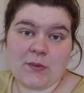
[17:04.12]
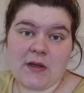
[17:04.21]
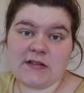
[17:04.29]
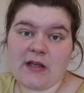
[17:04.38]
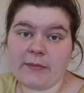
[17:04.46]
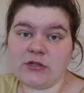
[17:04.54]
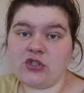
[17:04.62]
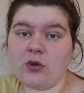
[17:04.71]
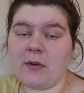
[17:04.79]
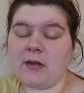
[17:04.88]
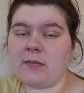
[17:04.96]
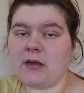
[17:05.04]
weeks, I'm
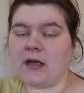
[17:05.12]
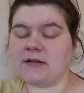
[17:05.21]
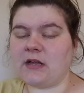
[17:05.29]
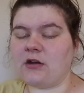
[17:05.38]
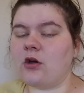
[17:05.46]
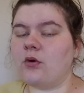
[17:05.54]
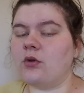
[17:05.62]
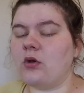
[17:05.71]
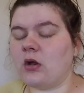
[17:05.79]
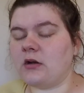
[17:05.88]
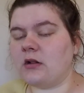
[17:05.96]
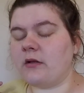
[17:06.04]
assuming, because I know you
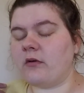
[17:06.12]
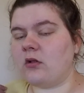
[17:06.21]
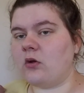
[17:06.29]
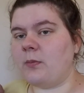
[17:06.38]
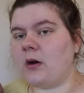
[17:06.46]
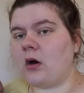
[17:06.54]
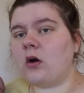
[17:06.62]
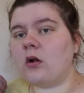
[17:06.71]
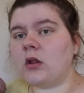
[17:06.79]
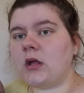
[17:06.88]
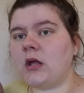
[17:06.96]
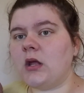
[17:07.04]
can deliver a little bit
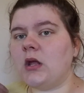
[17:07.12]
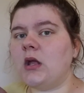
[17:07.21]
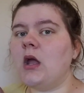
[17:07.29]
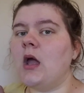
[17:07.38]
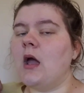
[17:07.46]
early.